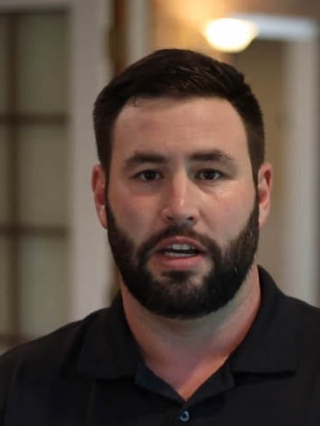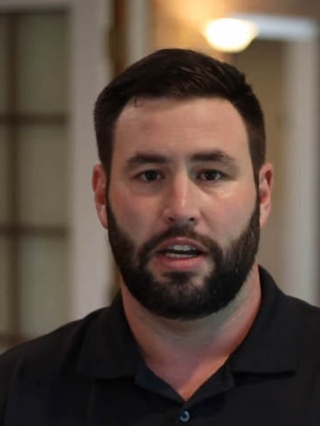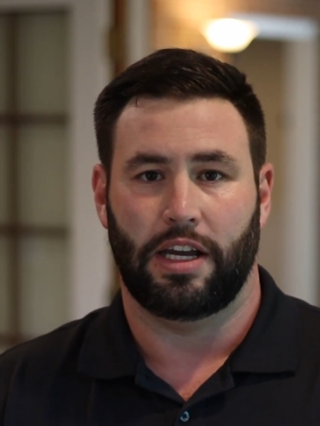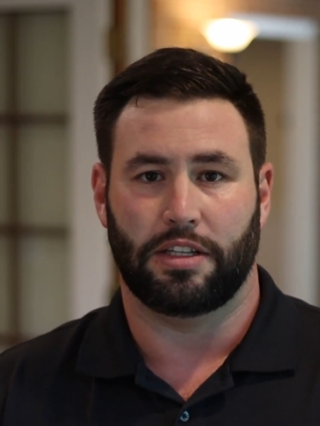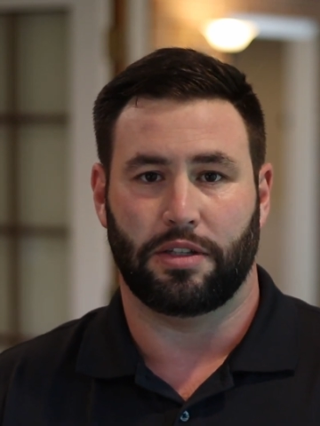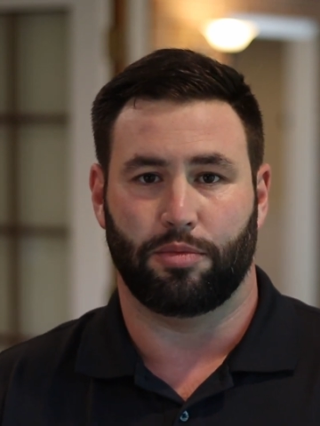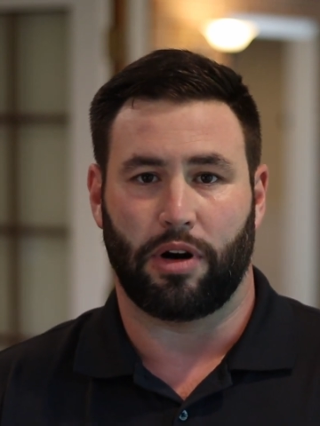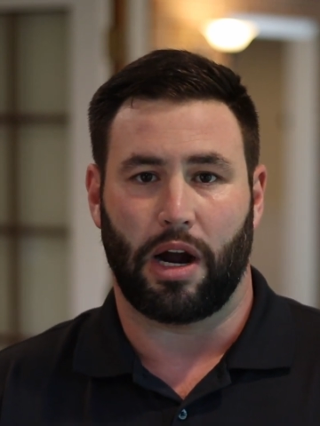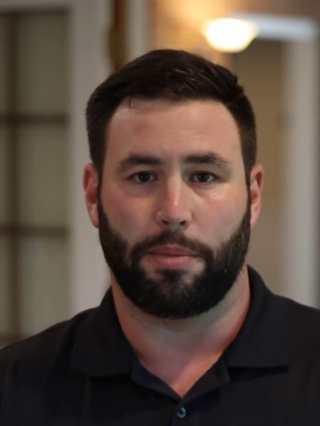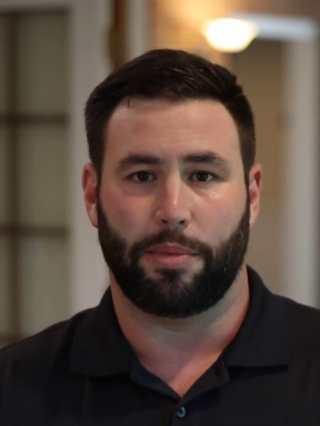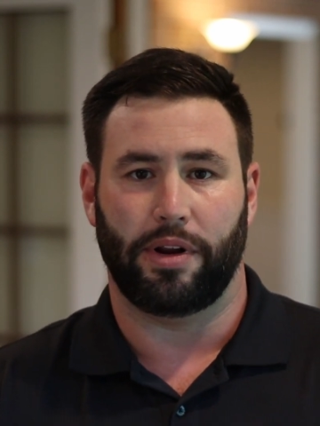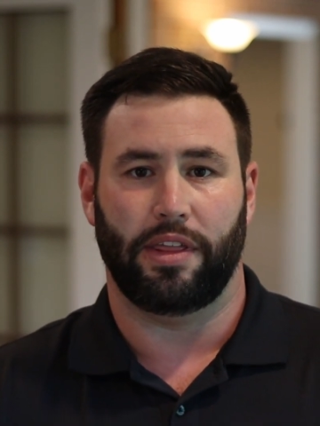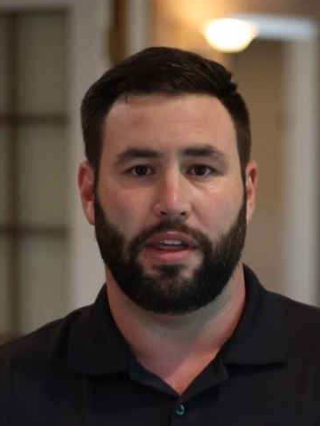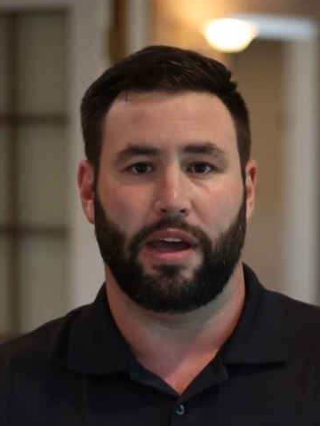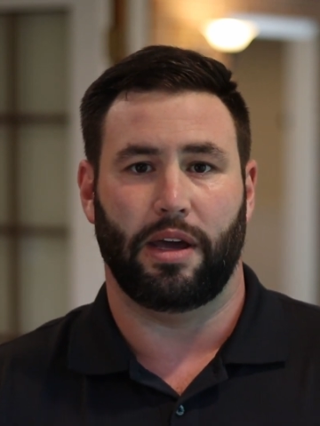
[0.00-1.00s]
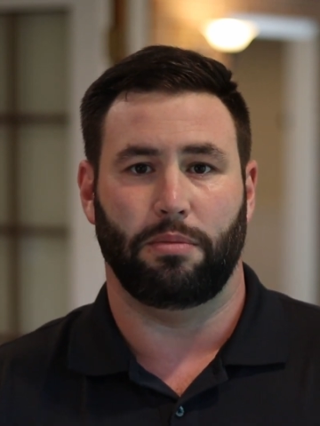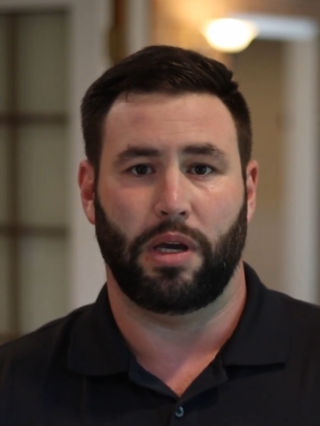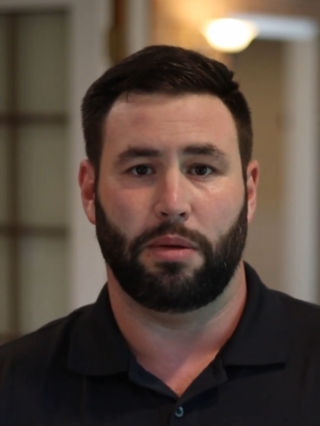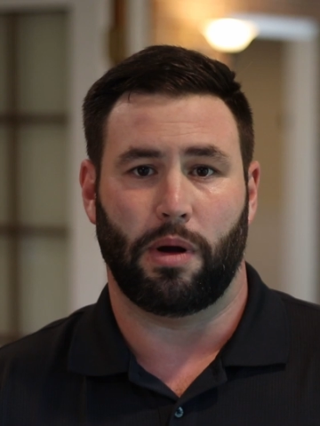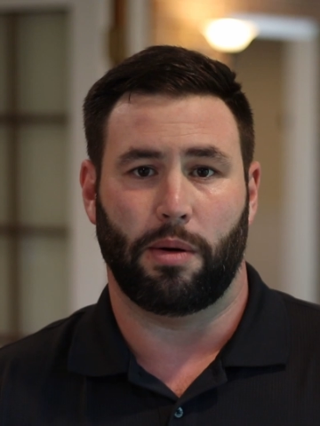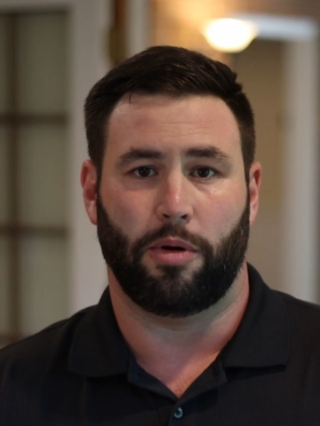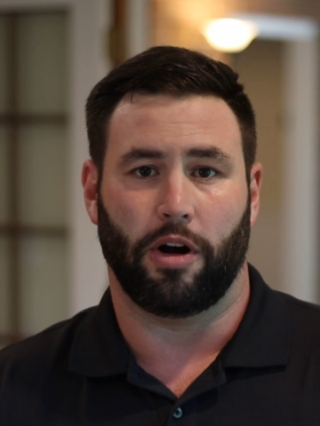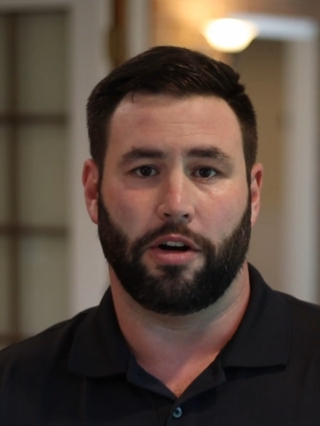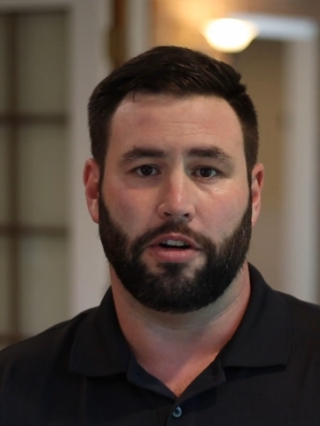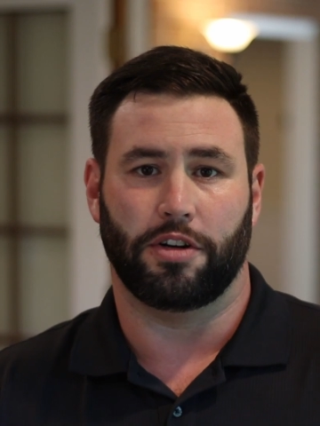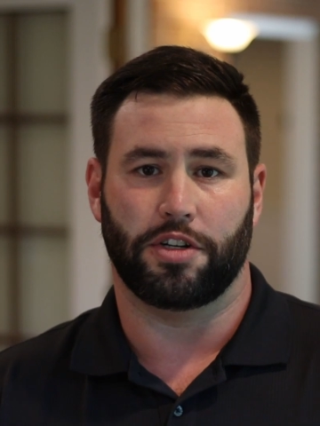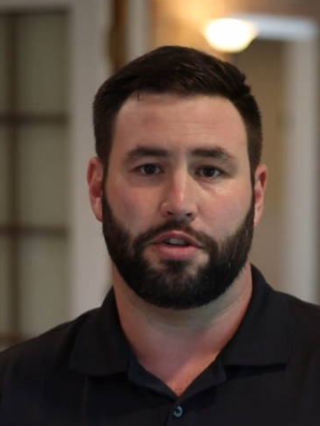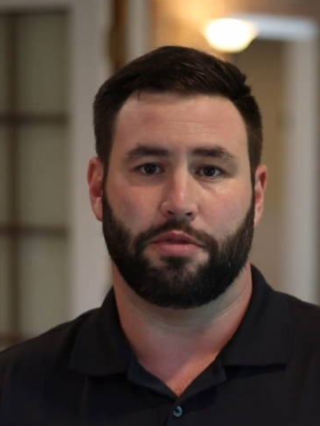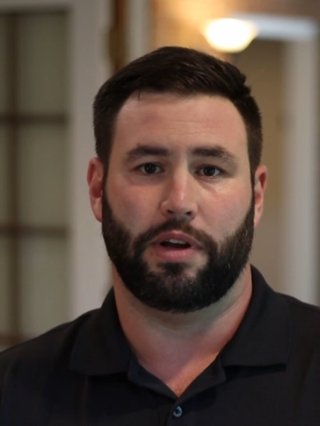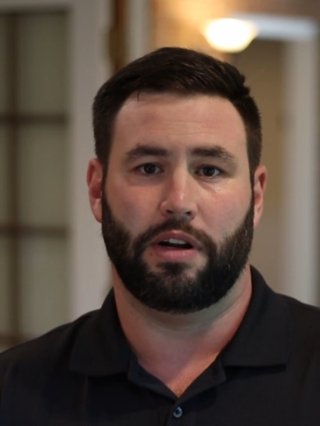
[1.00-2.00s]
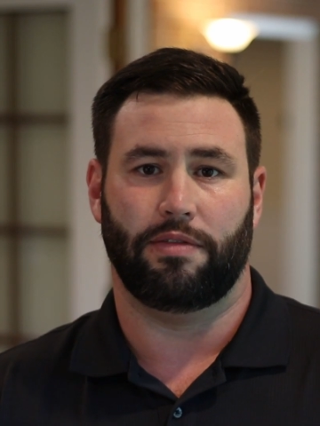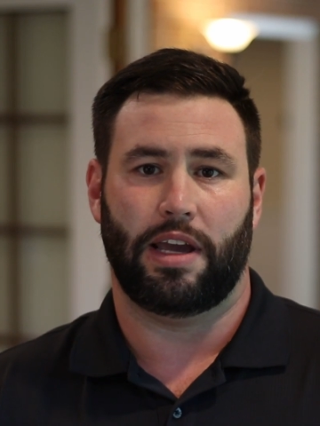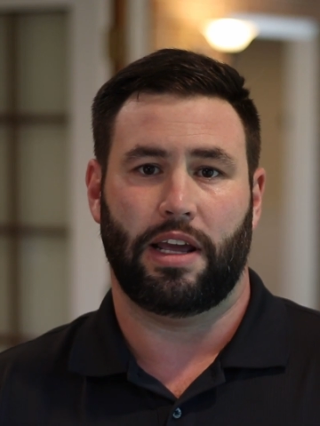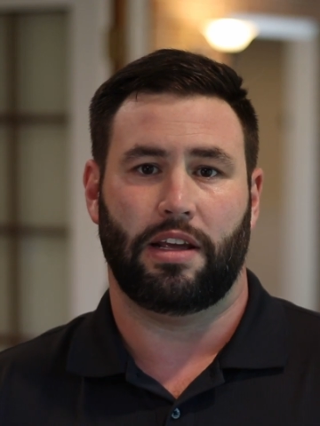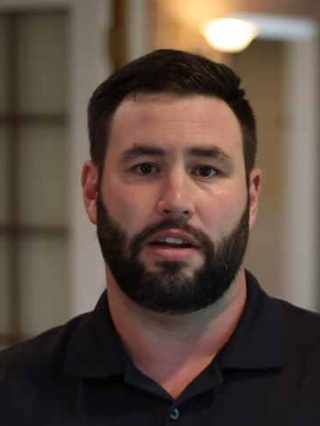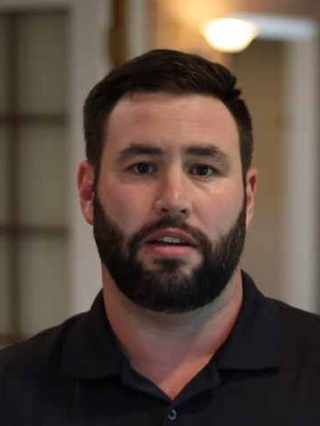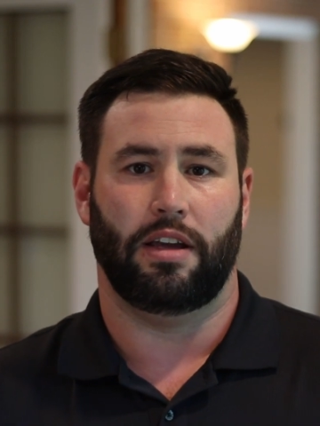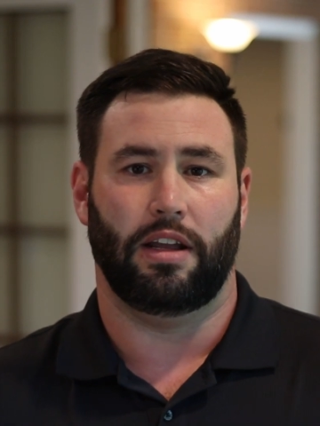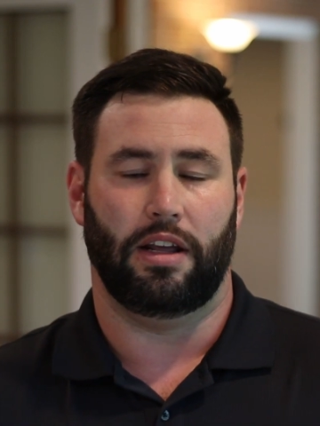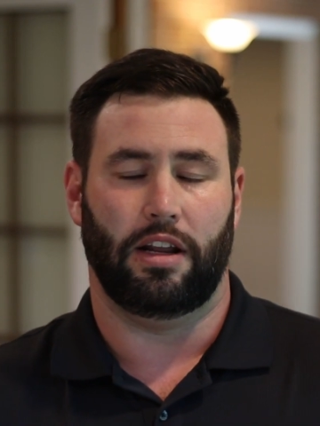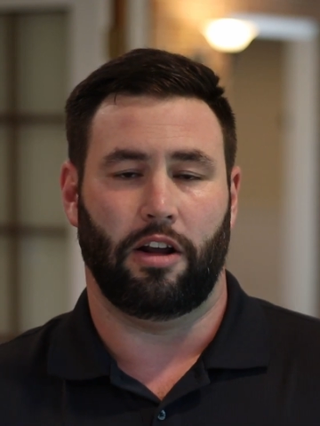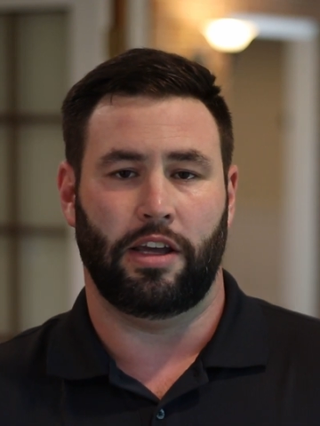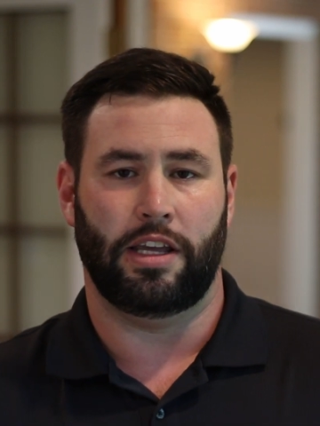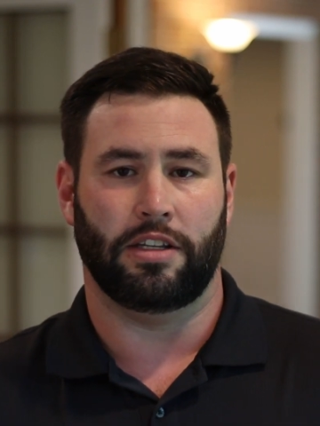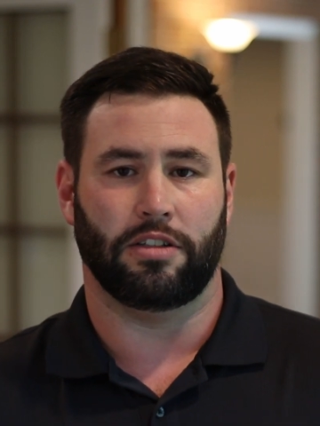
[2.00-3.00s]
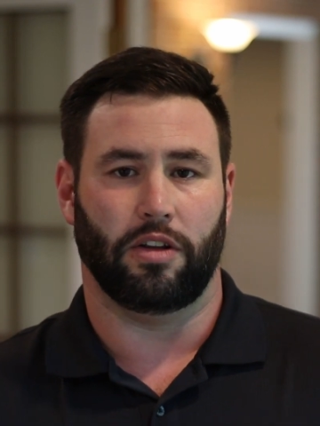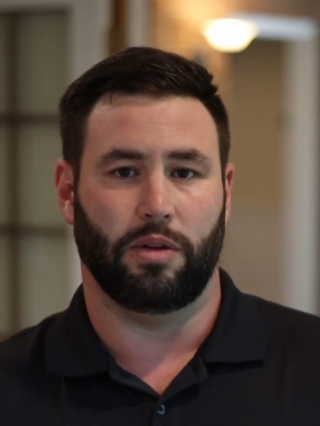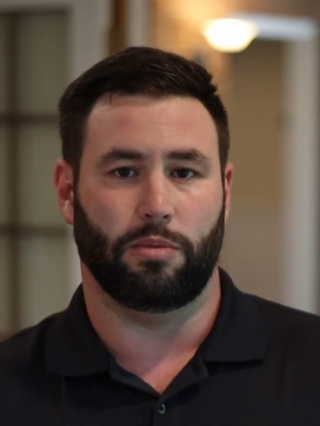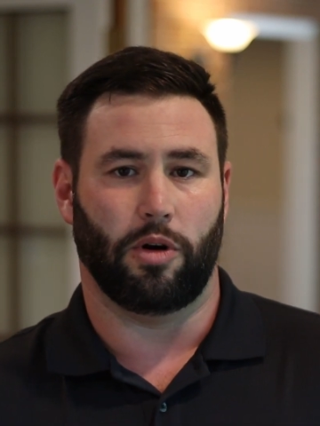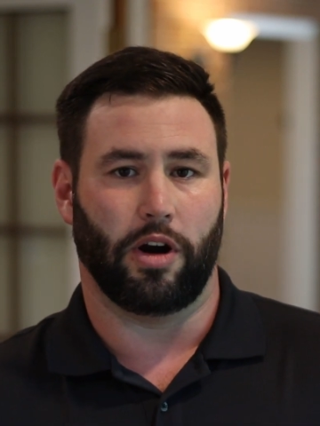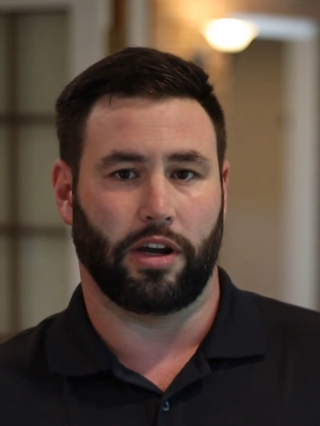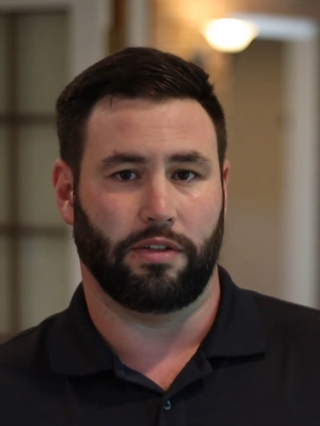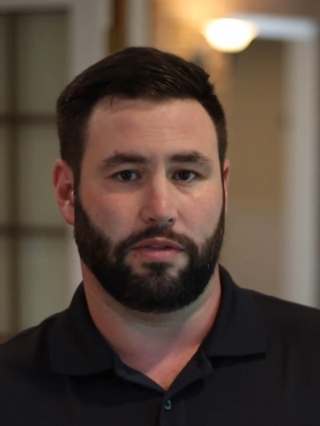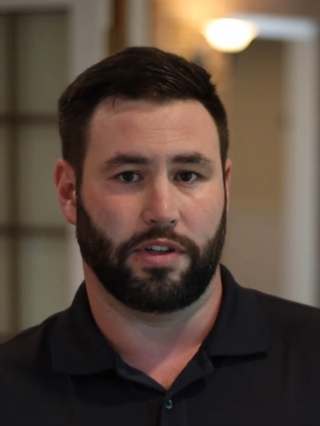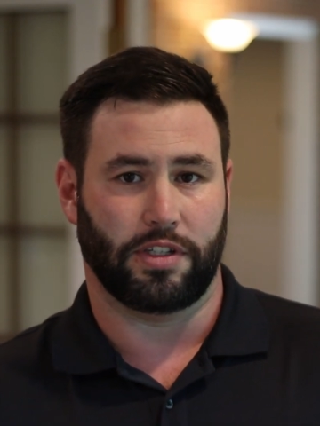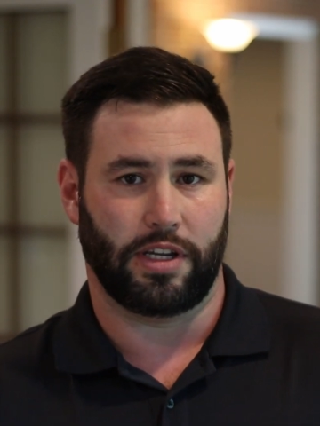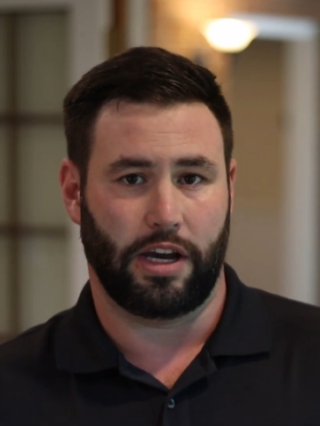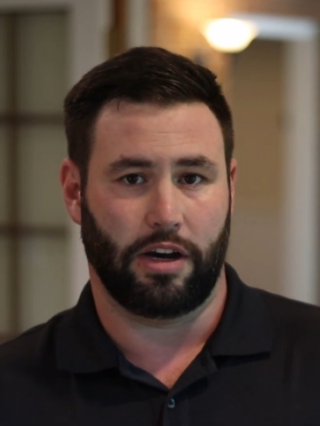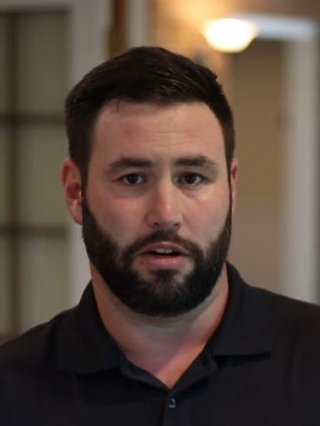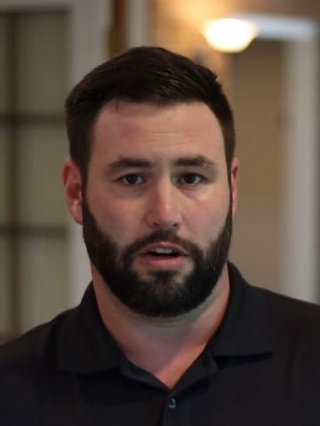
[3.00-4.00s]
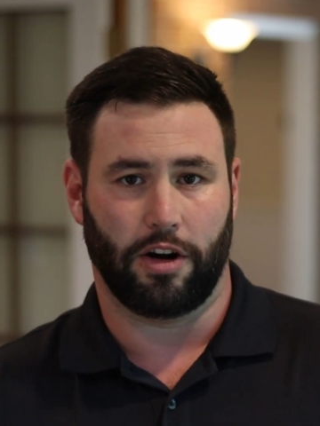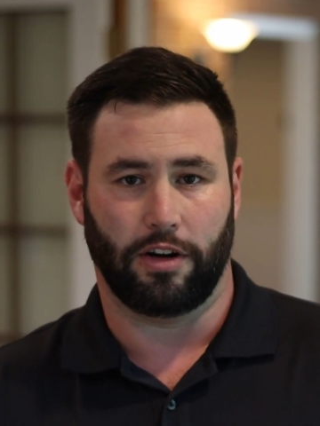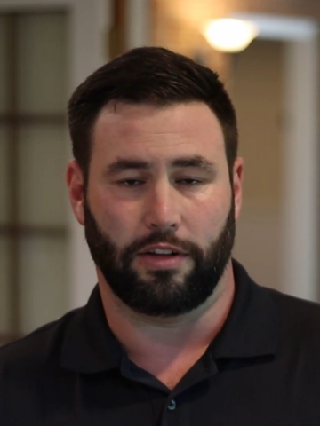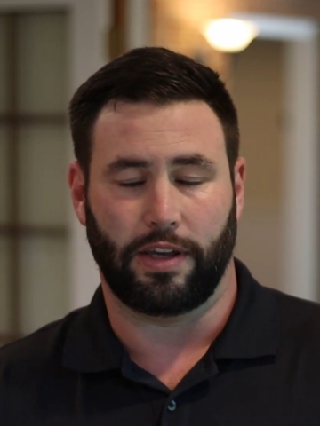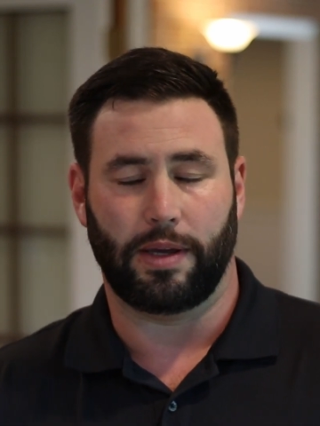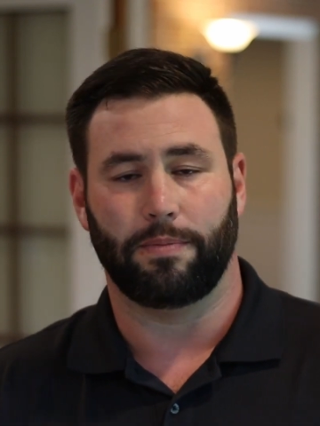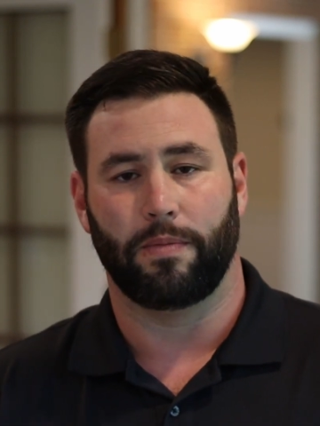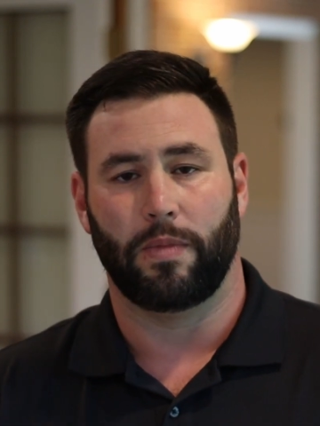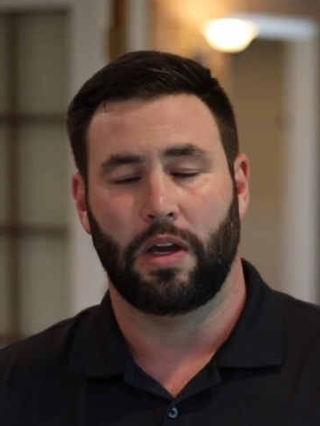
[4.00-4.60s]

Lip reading: It's a property that me and my partner just renovated, and it is on the market for sale currently.